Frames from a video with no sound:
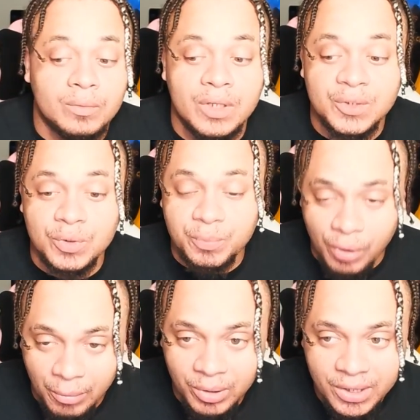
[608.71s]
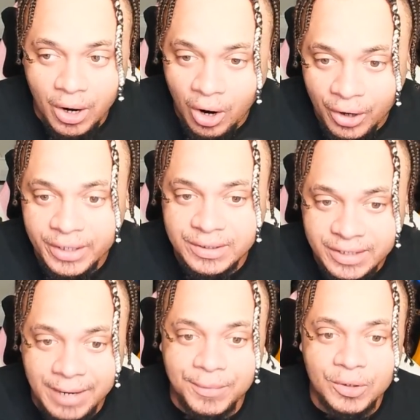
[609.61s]
This was probably the hardest
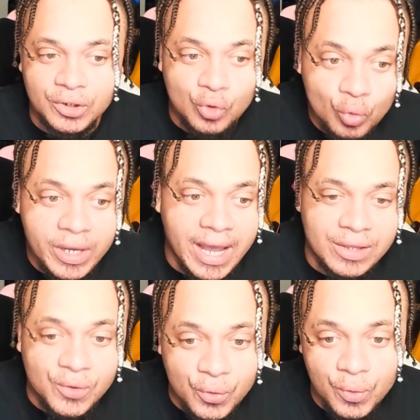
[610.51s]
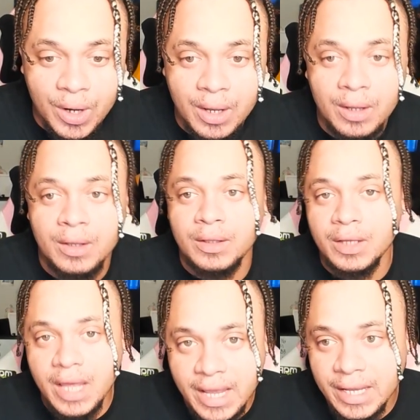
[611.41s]
chapter to get through
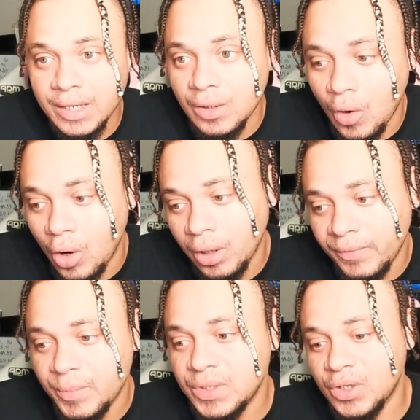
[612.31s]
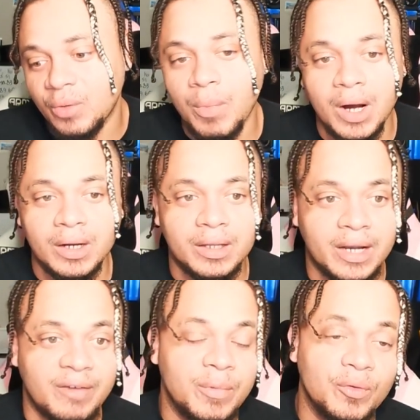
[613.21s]
in all of the Berserk manga that
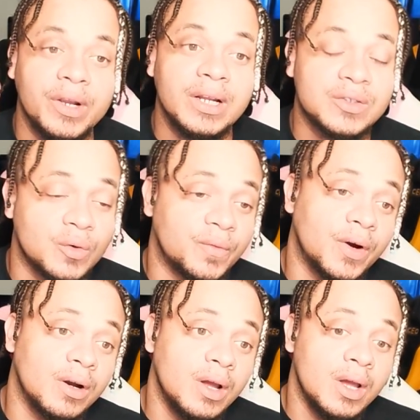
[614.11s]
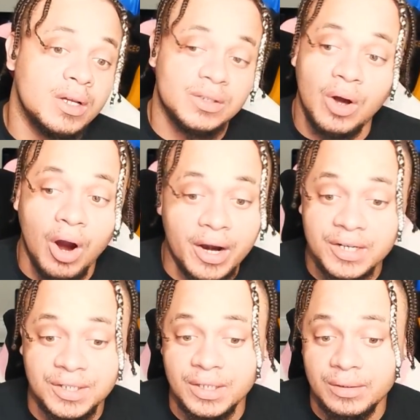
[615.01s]
I've been reading so far. It's the
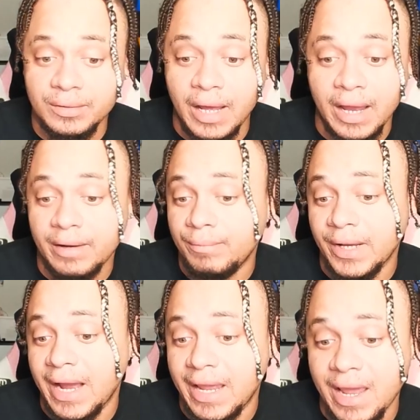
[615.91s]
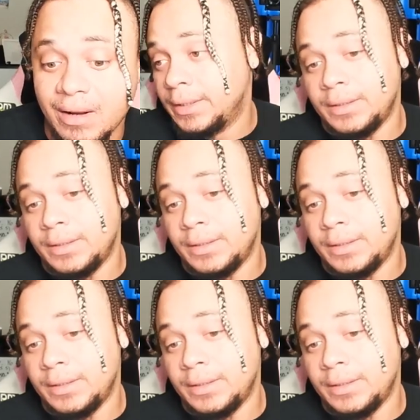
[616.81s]
hardest shit. I can't.